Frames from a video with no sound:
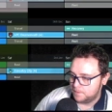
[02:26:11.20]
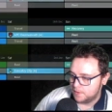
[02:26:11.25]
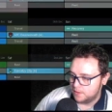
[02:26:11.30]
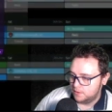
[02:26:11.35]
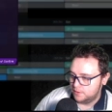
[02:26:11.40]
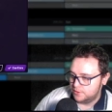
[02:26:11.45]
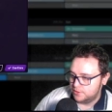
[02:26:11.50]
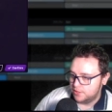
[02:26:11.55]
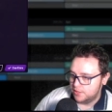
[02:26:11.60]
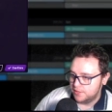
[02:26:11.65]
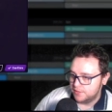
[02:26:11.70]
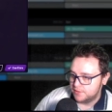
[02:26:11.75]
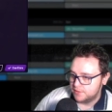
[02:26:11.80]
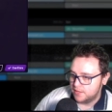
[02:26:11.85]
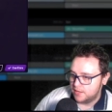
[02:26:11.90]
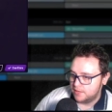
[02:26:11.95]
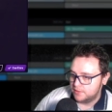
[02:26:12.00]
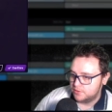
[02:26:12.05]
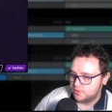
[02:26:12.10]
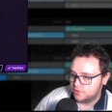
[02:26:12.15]
I'll change
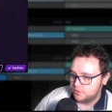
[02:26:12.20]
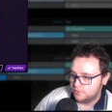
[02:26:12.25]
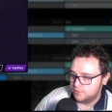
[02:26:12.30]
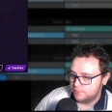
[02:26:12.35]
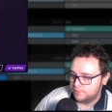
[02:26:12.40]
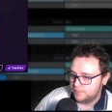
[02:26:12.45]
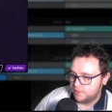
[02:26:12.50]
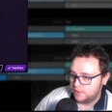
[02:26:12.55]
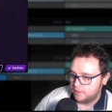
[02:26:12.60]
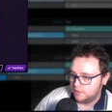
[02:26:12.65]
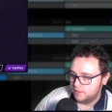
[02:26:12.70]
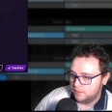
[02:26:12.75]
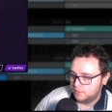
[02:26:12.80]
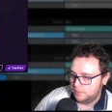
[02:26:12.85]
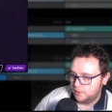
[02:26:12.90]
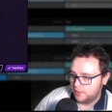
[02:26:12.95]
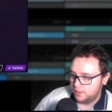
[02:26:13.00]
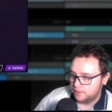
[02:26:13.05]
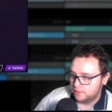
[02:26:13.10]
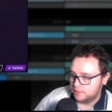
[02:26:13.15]
that to defending
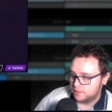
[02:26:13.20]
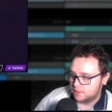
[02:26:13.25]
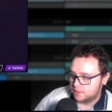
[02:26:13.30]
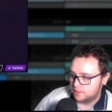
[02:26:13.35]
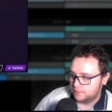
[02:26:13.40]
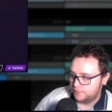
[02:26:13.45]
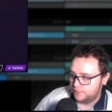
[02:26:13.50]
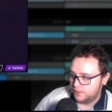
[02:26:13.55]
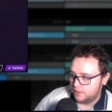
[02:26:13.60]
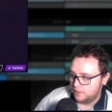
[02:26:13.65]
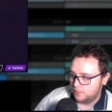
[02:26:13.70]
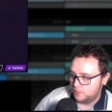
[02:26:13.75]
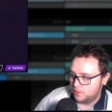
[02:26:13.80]
wings, defending